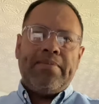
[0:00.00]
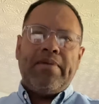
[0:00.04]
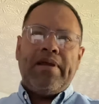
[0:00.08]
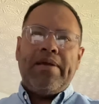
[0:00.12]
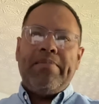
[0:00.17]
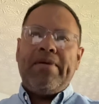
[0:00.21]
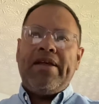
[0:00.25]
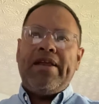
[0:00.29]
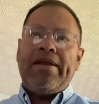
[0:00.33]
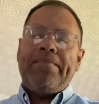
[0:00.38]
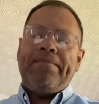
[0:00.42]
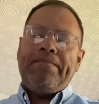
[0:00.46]

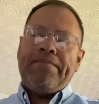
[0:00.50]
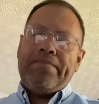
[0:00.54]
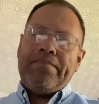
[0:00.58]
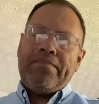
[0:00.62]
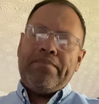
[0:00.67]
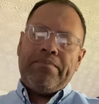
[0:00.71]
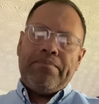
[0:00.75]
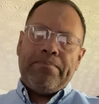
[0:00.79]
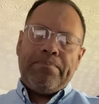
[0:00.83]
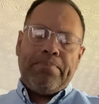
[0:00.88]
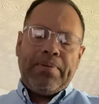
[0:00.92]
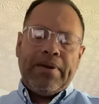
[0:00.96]
limit.
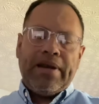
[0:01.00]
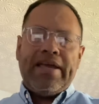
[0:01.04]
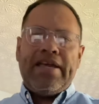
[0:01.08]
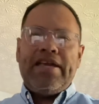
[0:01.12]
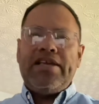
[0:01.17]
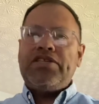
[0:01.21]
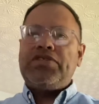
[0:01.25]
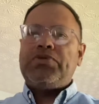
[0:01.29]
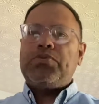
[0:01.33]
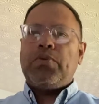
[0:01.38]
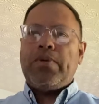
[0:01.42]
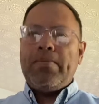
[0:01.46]

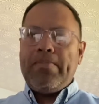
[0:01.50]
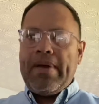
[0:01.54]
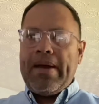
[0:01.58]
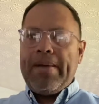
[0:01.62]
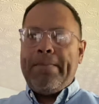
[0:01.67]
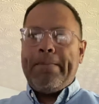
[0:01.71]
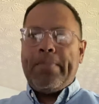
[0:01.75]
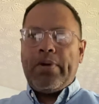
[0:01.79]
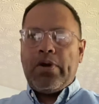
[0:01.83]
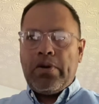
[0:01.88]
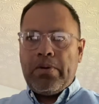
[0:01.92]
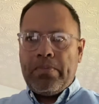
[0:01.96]
Please
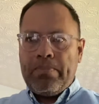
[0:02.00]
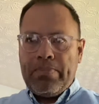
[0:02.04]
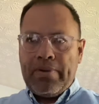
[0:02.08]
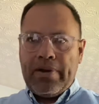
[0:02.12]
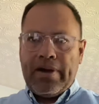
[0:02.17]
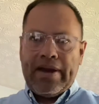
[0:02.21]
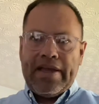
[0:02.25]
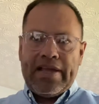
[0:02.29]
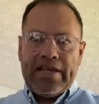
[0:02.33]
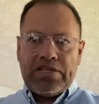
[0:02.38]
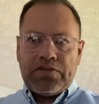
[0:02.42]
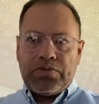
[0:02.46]
remember,
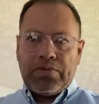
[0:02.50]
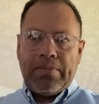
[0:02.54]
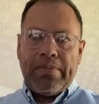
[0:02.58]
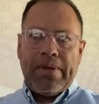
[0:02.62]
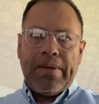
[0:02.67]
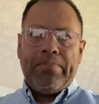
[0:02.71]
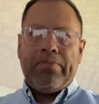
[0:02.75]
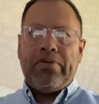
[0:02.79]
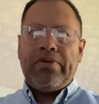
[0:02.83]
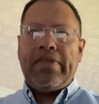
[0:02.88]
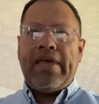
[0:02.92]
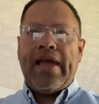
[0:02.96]
please
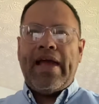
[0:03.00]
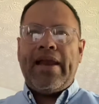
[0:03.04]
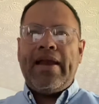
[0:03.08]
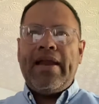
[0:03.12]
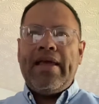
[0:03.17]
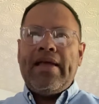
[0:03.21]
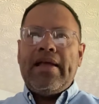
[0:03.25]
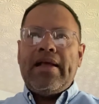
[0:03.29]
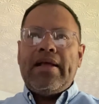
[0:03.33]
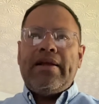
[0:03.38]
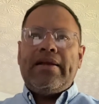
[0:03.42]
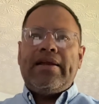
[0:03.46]
remember that
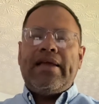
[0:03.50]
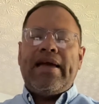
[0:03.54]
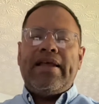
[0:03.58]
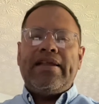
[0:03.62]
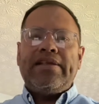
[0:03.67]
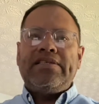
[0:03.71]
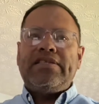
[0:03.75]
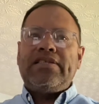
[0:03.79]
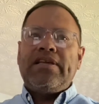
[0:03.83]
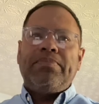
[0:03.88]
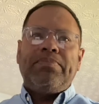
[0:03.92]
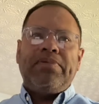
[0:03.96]
that
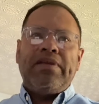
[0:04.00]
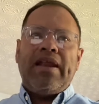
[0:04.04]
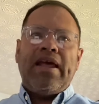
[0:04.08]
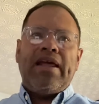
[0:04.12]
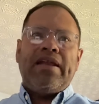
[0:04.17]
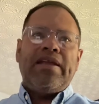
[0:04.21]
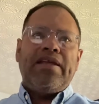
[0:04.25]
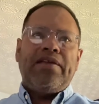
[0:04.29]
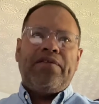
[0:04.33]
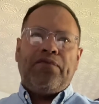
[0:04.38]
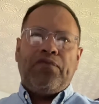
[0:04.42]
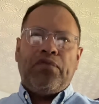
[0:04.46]
is something I
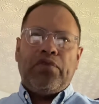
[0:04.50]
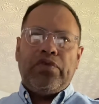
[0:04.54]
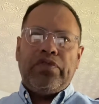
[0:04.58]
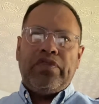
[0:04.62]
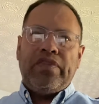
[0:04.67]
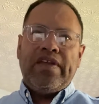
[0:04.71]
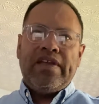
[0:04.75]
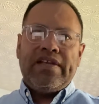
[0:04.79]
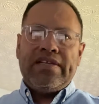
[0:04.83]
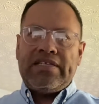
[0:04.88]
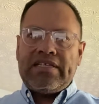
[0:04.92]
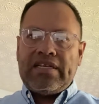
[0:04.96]
did for
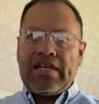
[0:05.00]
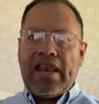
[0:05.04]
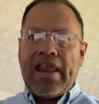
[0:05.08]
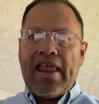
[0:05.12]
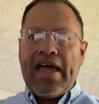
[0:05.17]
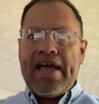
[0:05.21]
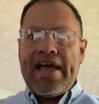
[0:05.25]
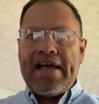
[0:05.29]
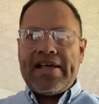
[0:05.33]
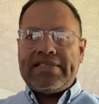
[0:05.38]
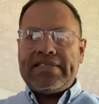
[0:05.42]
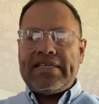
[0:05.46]
this
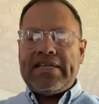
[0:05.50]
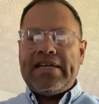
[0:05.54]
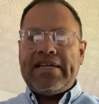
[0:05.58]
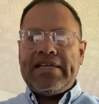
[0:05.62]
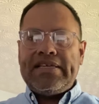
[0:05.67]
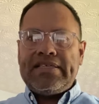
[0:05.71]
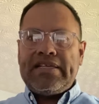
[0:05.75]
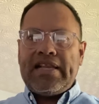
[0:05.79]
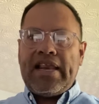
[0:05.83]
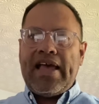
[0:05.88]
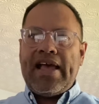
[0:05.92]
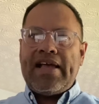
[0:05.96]
class and
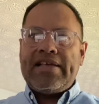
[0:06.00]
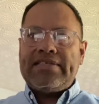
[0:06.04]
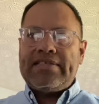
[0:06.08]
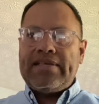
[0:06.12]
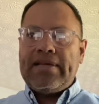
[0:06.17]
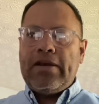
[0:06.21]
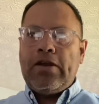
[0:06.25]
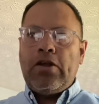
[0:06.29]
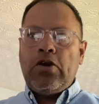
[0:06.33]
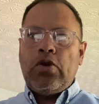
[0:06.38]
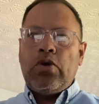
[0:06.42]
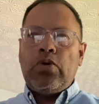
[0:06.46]
this class
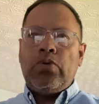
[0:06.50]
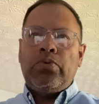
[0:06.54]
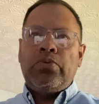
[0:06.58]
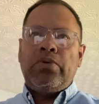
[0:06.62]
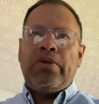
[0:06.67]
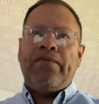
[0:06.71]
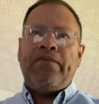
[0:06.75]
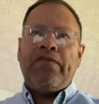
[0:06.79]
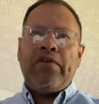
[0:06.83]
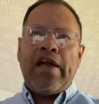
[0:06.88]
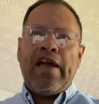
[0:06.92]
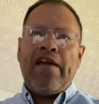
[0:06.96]
alone.
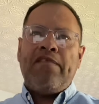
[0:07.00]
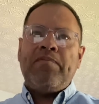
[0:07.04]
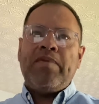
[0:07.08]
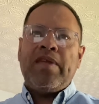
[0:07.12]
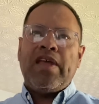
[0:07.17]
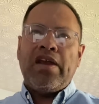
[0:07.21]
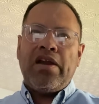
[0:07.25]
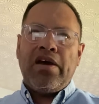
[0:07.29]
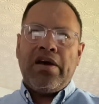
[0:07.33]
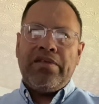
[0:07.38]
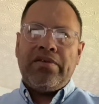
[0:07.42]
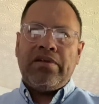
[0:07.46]
If you have me
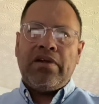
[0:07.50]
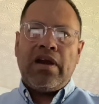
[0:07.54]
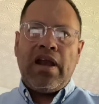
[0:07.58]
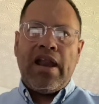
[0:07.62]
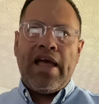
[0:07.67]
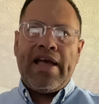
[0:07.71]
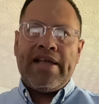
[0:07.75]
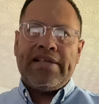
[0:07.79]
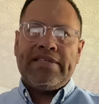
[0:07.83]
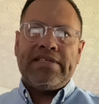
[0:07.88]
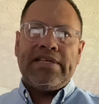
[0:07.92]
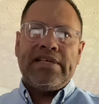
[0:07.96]
in other
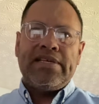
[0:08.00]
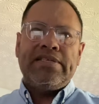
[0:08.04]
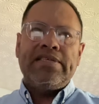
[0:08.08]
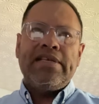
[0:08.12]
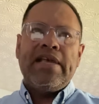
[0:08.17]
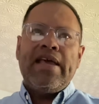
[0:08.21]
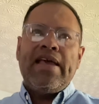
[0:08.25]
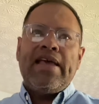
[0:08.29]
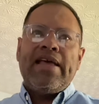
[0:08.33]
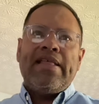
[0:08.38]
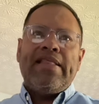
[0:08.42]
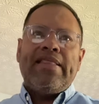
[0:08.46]
classes,
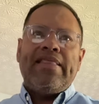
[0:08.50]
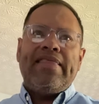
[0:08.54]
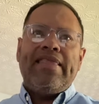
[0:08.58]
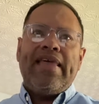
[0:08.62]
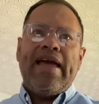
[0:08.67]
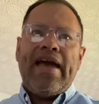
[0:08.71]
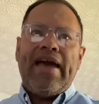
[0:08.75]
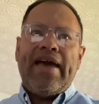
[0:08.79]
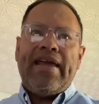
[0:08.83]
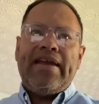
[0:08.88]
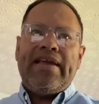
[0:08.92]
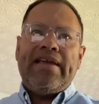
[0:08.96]

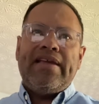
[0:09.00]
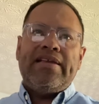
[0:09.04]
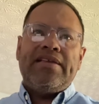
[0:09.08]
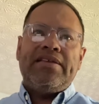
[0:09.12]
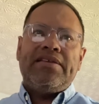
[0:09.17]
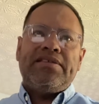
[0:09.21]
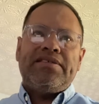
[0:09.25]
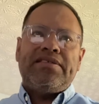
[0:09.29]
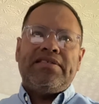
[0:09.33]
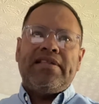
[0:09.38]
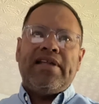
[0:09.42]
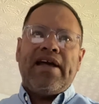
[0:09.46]
that
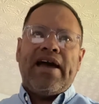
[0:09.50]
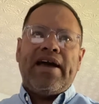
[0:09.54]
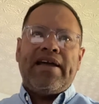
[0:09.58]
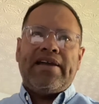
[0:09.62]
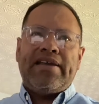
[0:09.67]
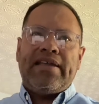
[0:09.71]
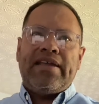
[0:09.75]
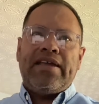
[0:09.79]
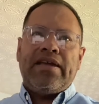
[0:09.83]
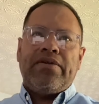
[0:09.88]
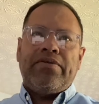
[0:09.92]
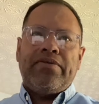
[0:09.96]
is
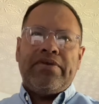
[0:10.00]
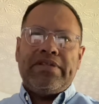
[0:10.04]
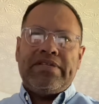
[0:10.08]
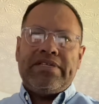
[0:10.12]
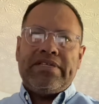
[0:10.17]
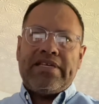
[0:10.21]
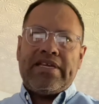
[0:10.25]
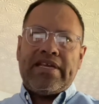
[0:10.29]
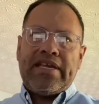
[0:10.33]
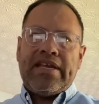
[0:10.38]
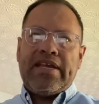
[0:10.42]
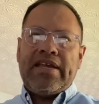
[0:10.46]
not
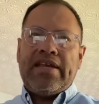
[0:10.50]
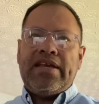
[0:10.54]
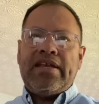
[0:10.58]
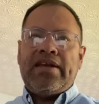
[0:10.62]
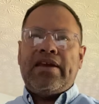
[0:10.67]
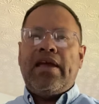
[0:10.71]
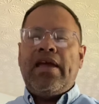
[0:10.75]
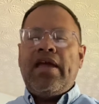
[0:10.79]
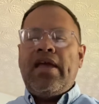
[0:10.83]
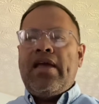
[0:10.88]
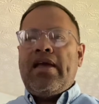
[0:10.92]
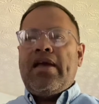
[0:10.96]
guaranteed.